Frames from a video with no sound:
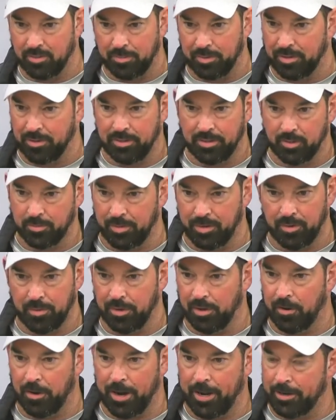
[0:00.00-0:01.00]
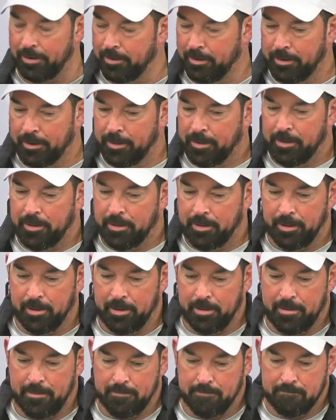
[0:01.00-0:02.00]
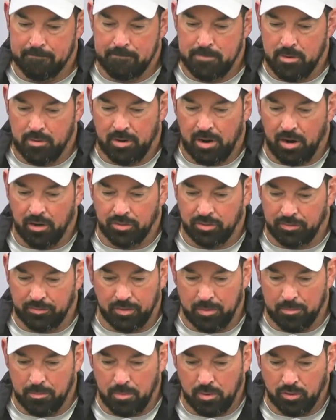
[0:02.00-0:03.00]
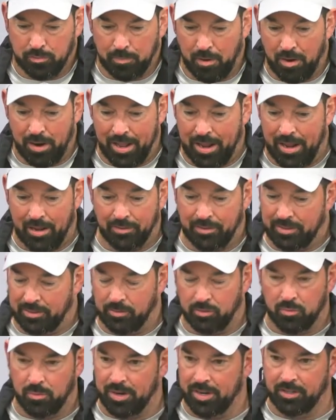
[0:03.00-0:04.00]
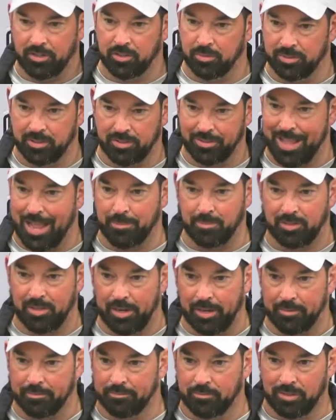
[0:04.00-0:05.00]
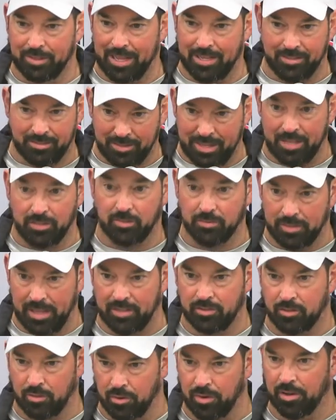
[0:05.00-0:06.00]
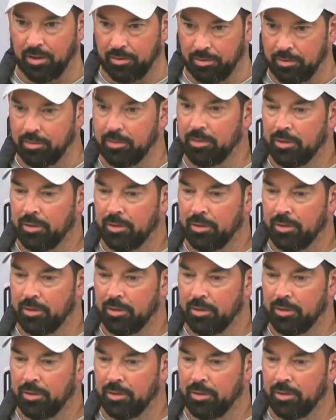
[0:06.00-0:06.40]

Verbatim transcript: been doing great. You know, Carson, for the most part, I don't think there was one issue with the snaps today. So that's critical.